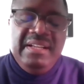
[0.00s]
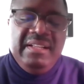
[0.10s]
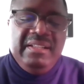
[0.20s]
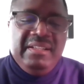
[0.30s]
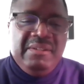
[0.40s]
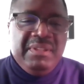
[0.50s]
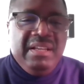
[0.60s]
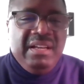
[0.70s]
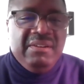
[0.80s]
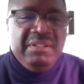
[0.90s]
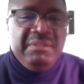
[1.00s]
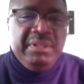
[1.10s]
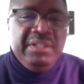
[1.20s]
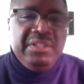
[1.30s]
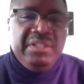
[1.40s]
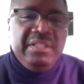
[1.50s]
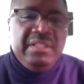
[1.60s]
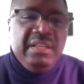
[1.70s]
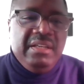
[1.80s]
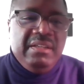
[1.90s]
along with congresspersons
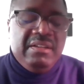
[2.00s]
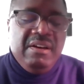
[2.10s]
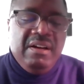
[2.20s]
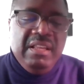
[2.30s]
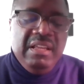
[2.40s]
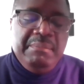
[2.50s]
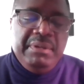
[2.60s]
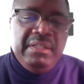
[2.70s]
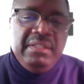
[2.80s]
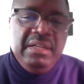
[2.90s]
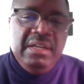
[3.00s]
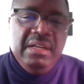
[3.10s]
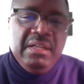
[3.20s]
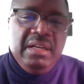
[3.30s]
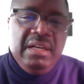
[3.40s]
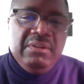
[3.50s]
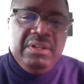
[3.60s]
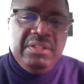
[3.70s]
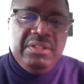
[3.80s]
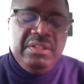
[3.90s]
calling upon
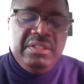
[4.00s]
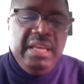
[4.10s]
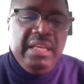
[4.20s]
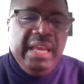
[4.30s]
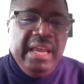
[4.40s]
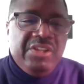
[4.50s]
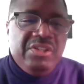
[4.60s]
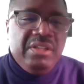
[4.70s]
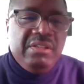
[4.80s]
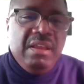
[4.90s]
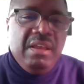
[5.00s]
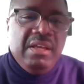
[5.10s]
Congress to take action